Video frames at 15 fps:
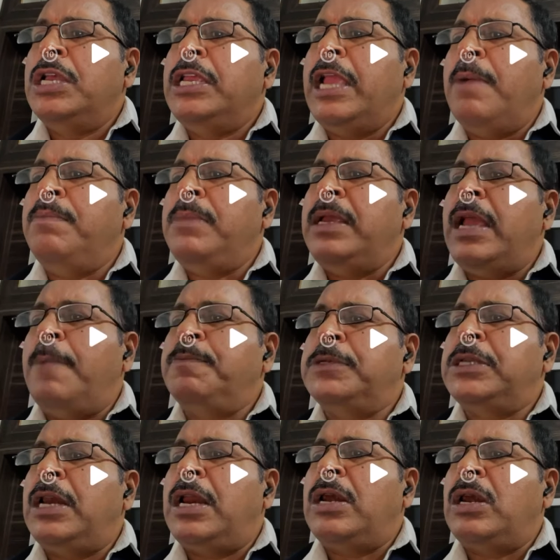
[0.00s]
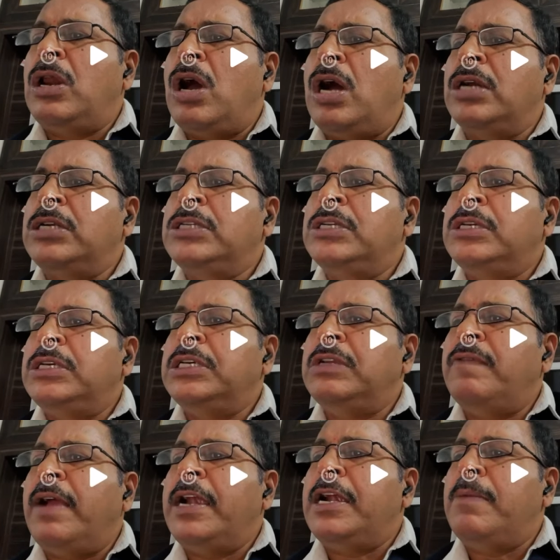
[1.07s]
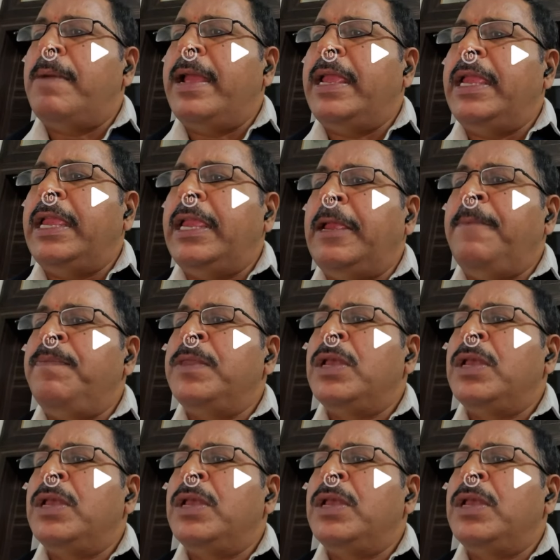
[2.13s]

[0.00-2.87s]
M epsilon naught divided by E.